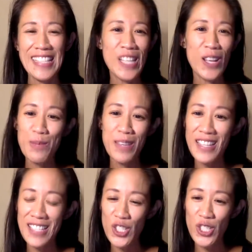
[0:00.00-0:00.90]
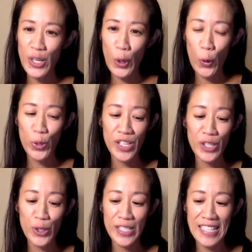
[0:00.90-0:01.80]
something that's just encoded in
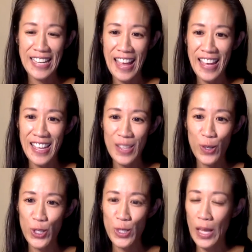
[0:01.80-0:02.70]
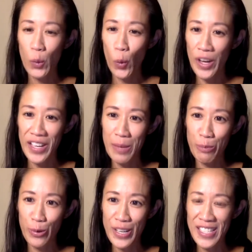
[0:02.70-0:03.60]
your DNA and there's just like one
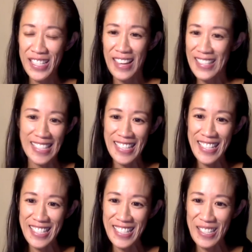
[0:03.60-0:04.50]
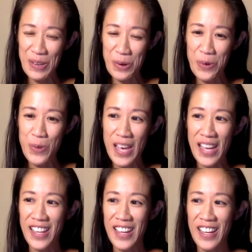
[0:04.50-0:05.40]
imprint and that's it, you know, that
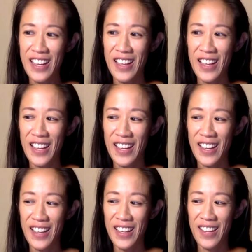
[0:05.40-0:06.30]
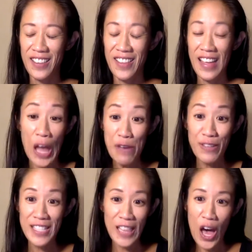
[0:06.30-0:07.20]
life
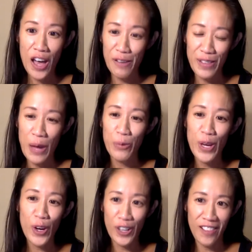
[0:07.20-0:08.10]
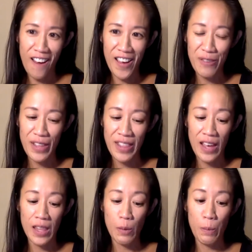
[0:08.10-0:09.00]
is alive and that we are alive and
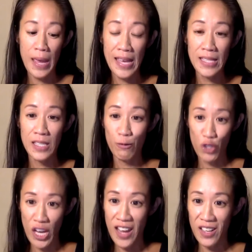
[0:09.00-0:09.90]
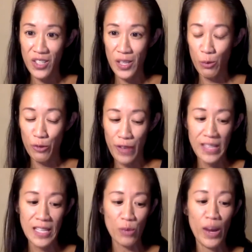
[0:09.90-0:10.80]
that the pace of change that we're
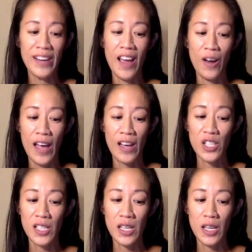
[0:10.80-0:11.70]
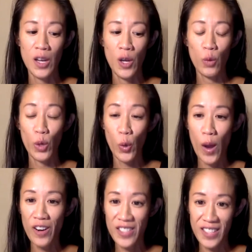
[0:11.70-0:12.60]
facing right now actually
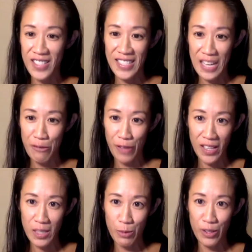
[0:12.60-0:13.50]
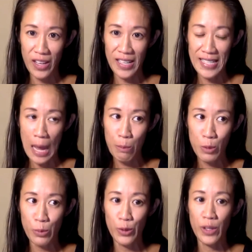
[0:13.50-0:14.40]
requires us to stay flexible and
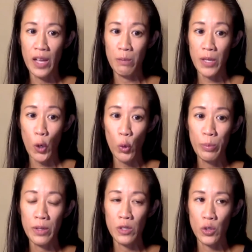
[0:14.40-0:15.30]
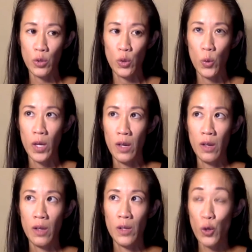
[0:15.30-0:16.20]
adaptable and be open to
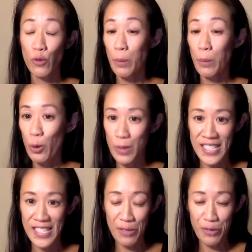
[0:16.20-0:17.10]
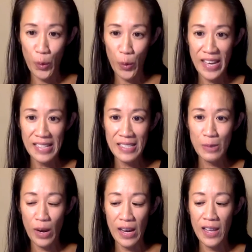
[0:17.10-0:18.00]
serving purpose in different ways,
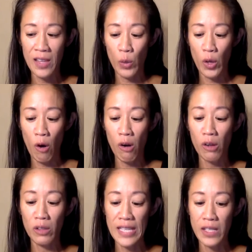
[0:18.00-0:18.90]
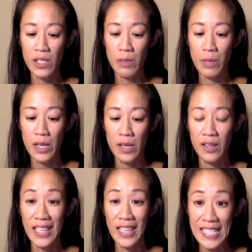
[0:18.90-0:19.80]
right? And that we all need to be
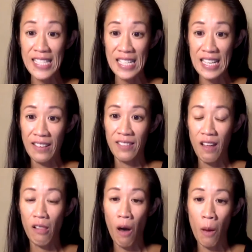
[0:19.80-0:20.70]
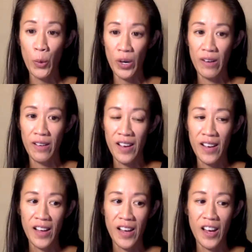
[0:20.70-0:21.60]
listening a lot more.
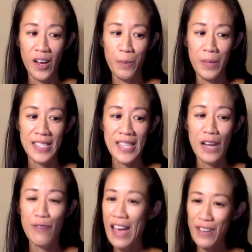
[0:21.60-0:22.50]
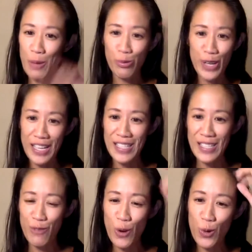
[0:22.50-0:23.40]
Instead of having a
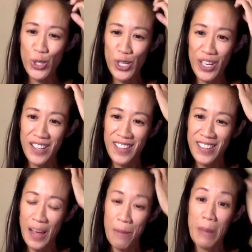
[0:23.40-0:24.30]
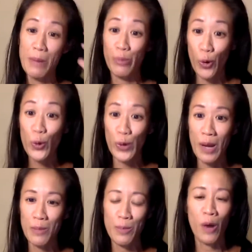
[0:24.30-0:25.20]
preconceived notion that might be
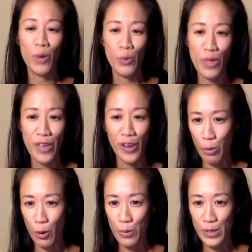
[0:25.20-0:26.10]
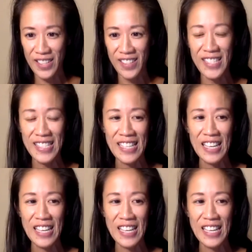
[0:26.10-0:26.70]
programmed about what we think our purpose is,